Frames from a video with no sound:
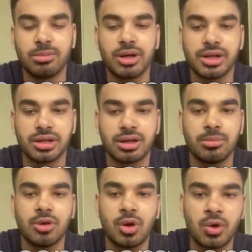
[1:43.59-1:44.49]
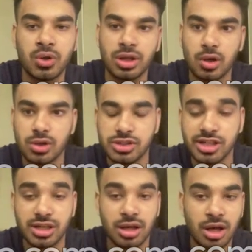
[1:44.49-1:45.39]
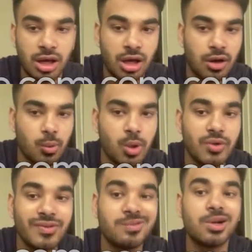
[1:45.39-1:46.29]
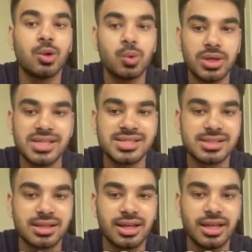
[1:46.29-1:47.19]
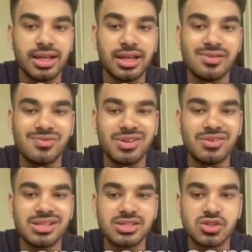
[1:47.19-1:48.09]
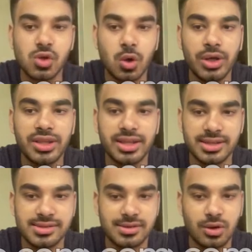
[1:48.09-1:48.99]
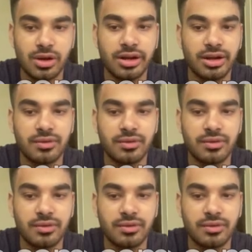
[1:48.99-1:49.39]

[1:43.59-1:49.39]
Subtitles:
But coming on to the logic, what we will do is here we will sort this. All right.